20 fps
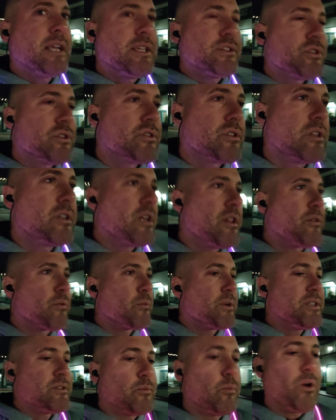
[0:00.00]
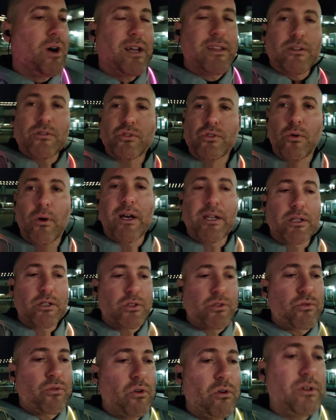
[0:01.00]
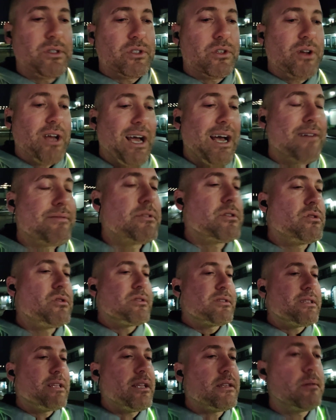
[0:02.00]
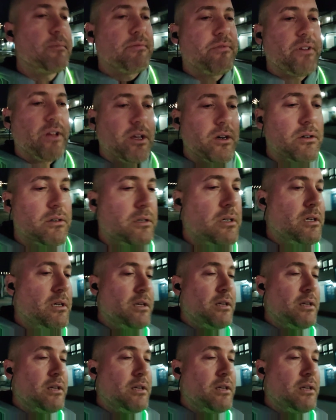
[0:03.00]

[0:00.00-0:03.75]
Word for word: It's just another reason why they're so out of control and you have to just let them fail.